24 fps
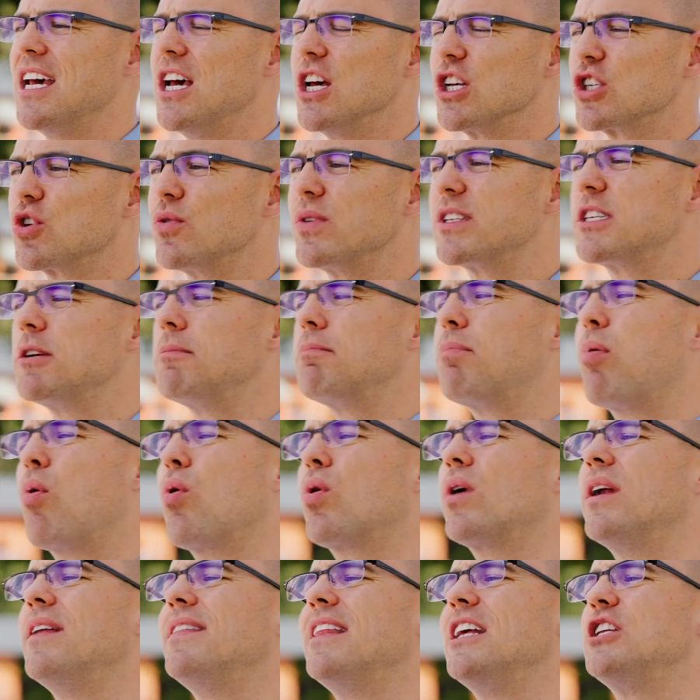So it's
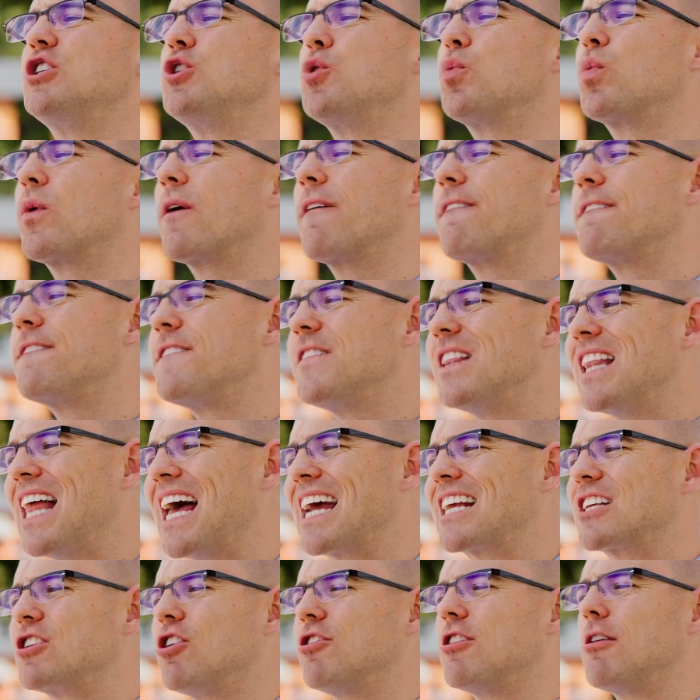important that you
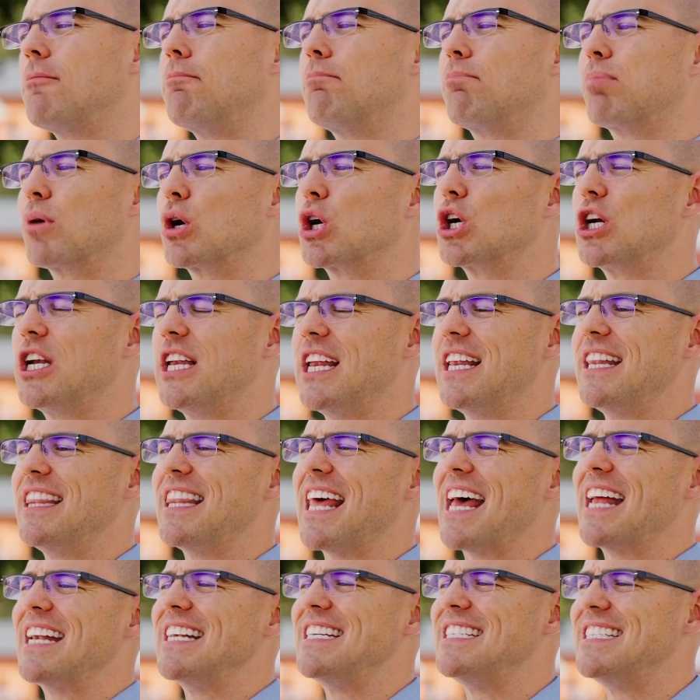reflect on the burden
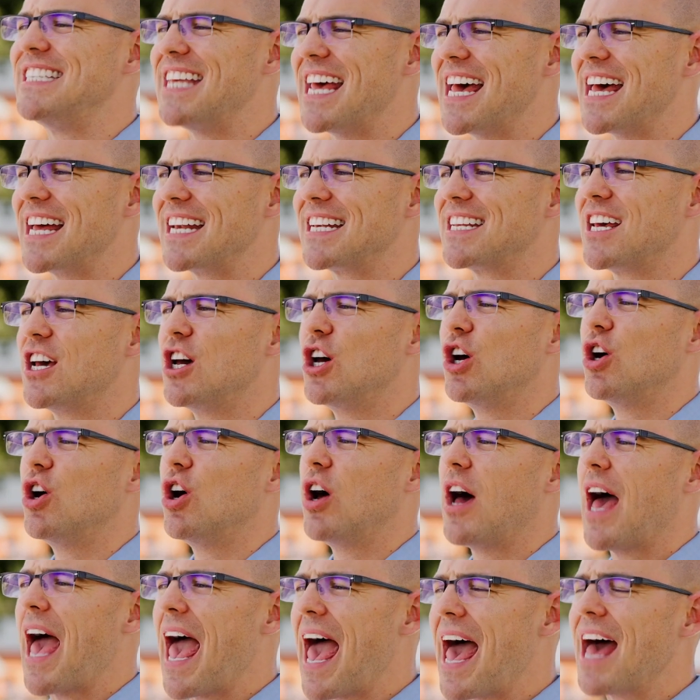that debt
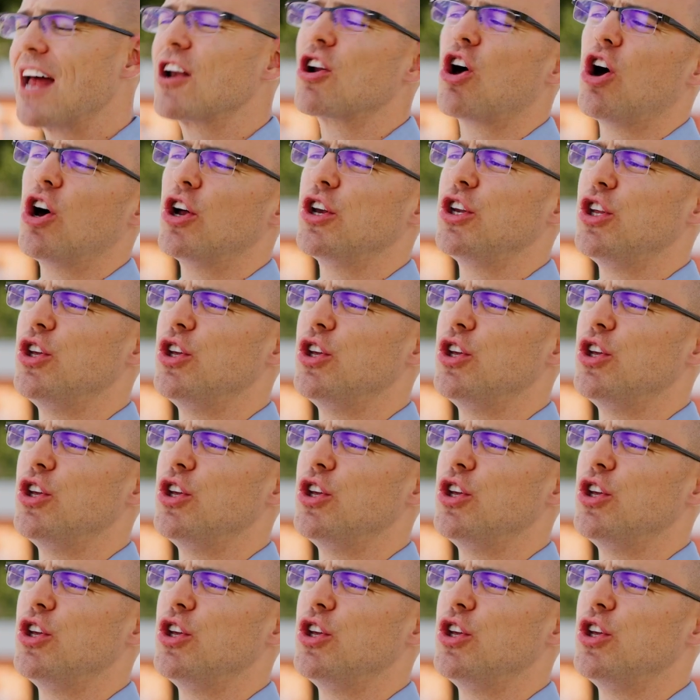had on